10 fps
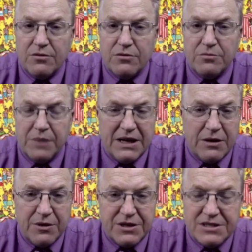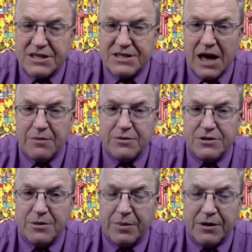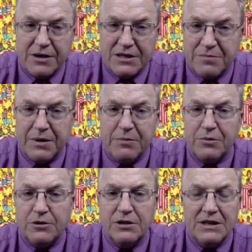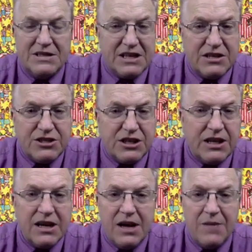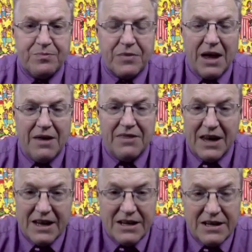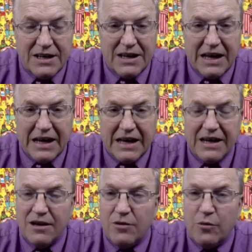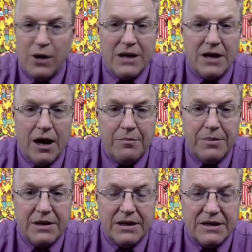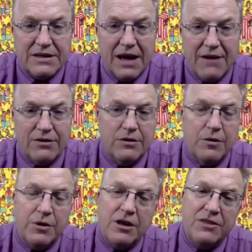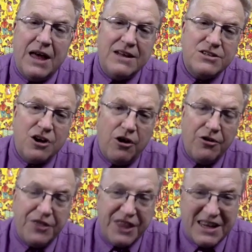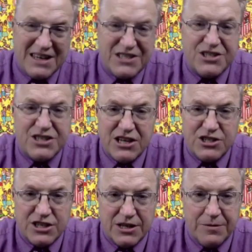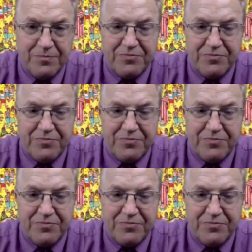meeting with his disciples, appearing to people, teaching, and then he went up into heaven. And we, that is called the ascension.